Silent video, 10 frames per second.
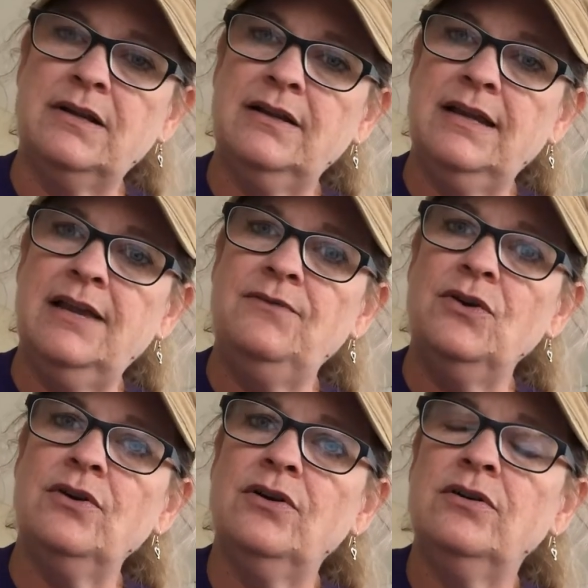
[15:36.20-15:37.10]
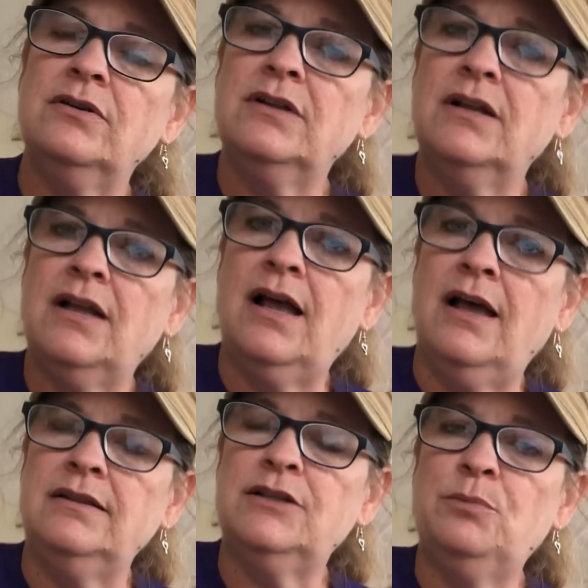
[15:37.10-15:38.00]
give your
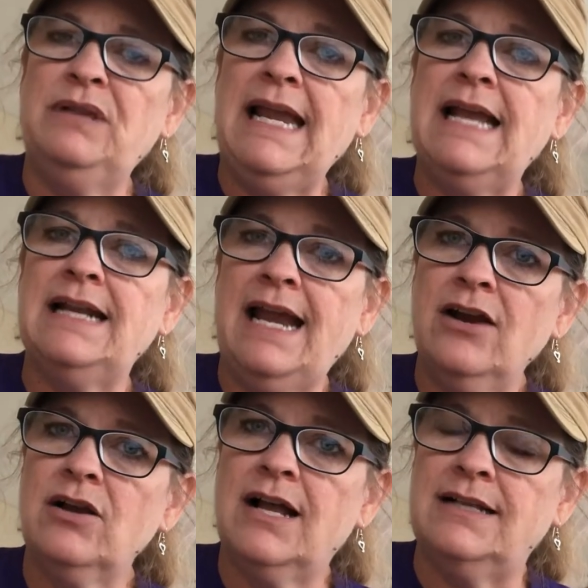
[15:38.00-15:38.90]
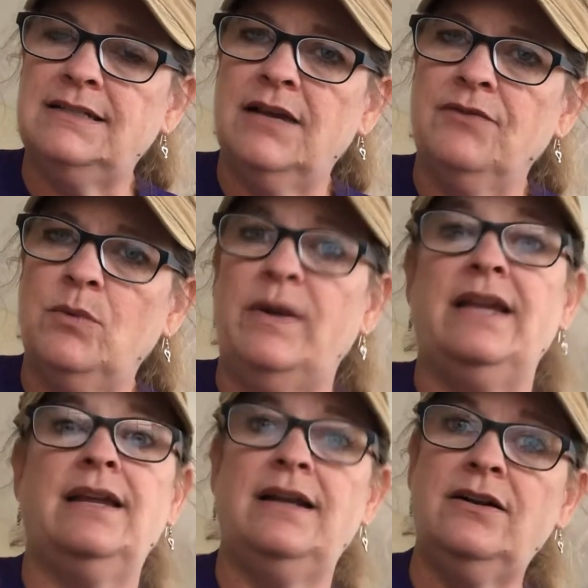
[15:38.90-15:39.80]
little plant haircuts every
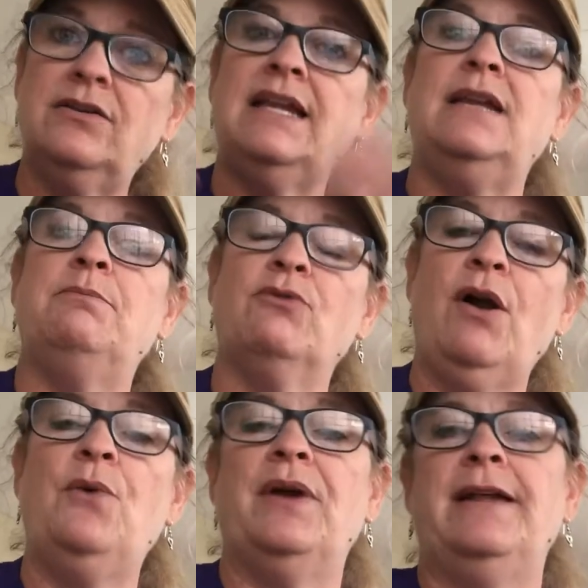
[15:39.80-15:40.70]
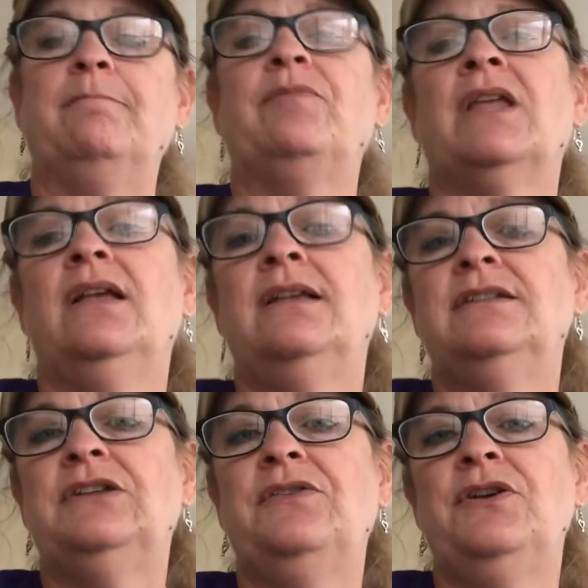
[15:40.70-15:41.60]
week and it'll keep growing.
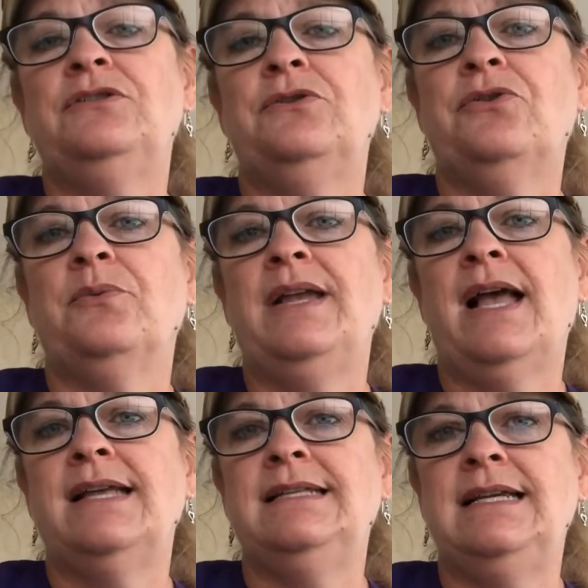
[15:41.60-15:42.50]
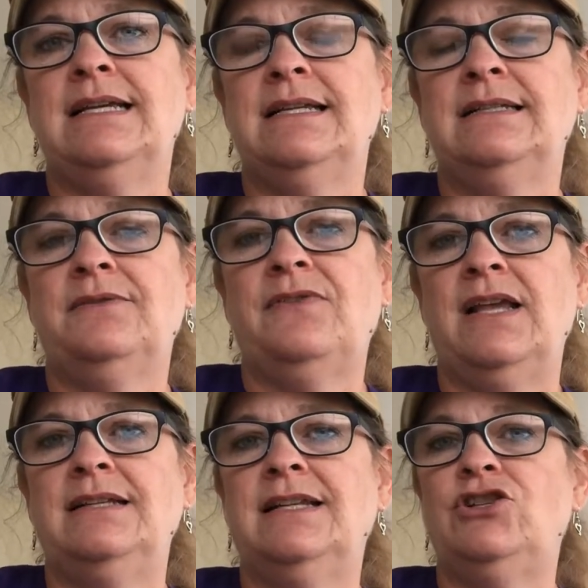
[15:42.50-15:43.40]
So those are 3 ideas of
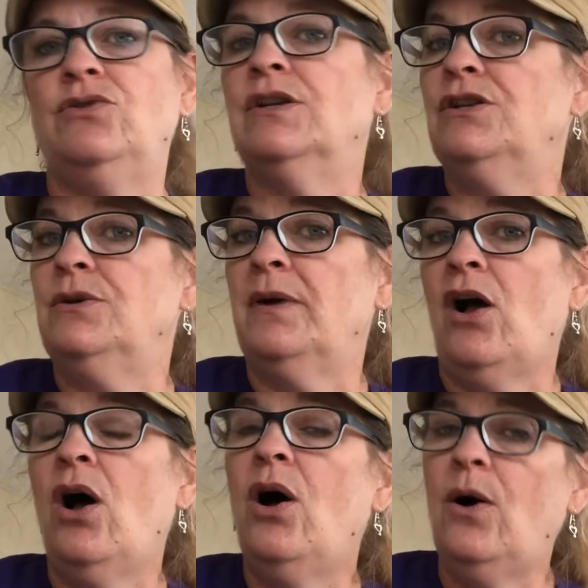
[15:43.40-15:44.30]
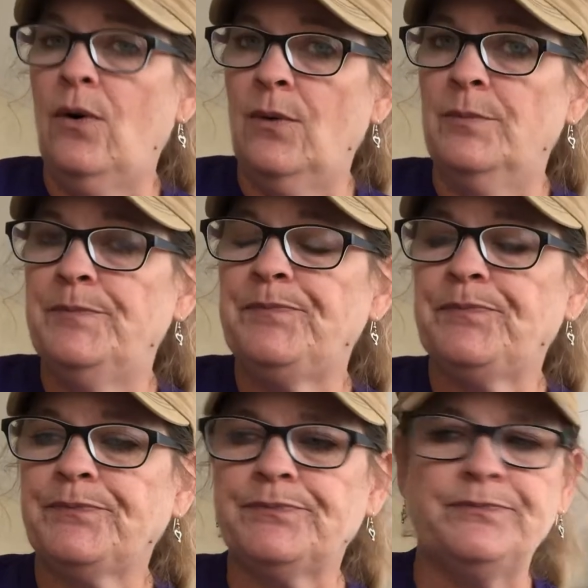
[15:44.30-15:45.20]
things that you can do at home.
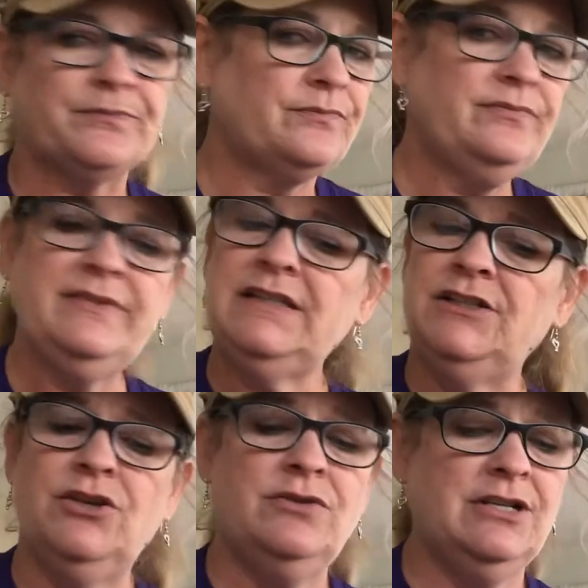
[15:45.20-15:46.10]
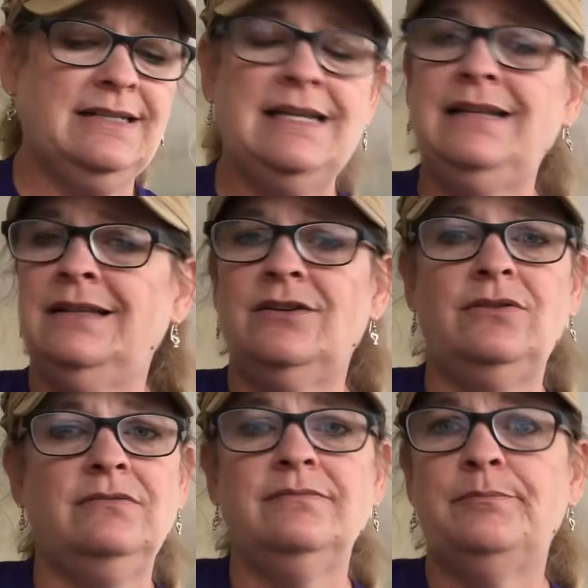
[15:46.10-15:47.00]
You just need
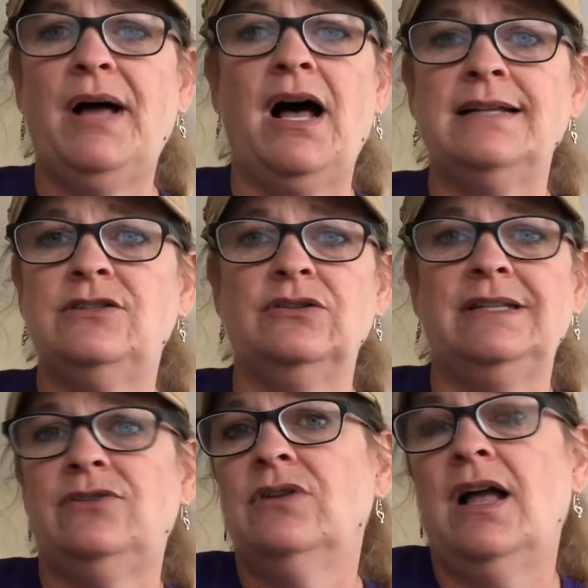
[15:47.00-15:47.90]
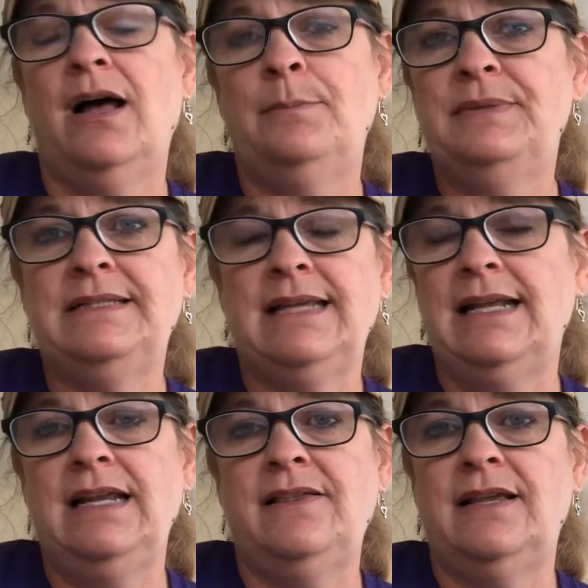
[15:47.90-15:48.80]
little pots or little cups,
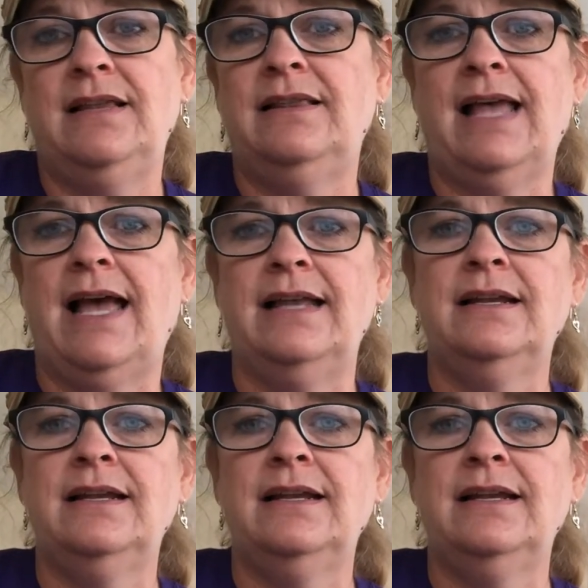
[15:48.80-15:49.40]
anything that